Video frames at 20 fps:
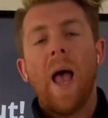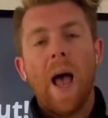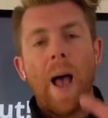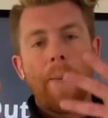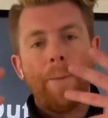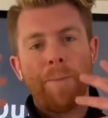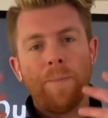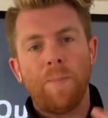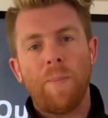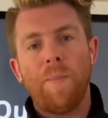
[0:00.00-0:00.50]

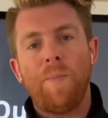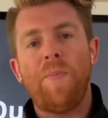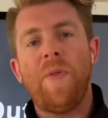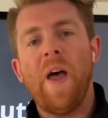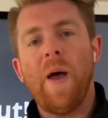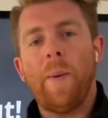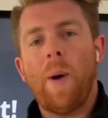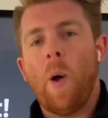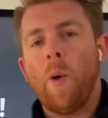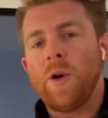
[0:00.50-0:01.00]

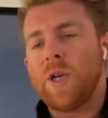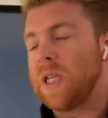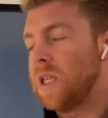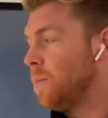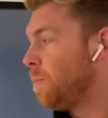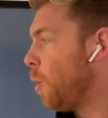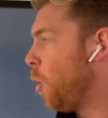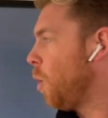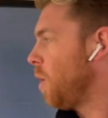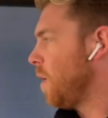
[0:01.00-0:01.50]
onto the
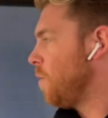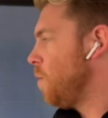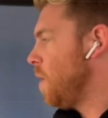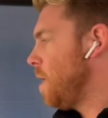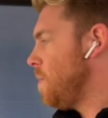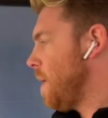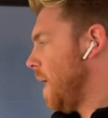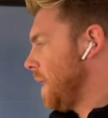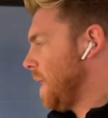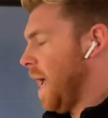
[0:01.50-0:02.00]
board and really
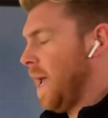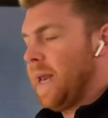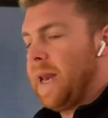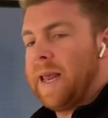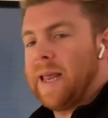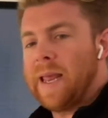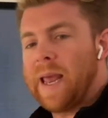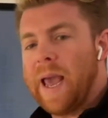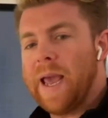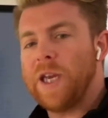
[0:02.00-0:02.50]
make that an
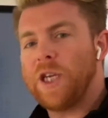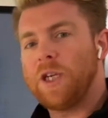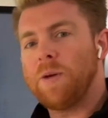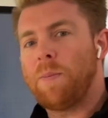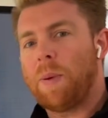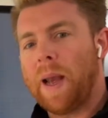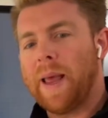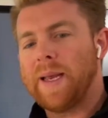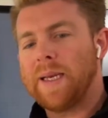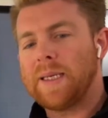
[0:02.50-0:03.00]
engaging
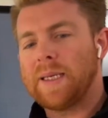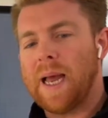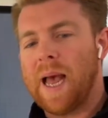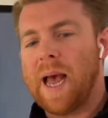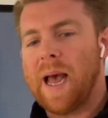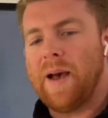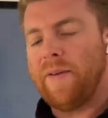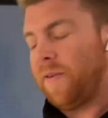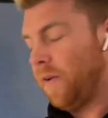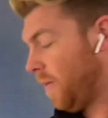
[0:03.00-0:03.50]
place to
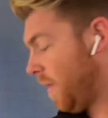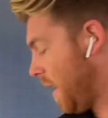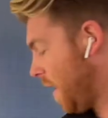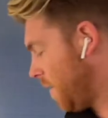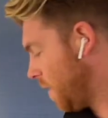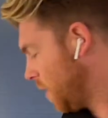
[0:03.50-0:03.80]
have there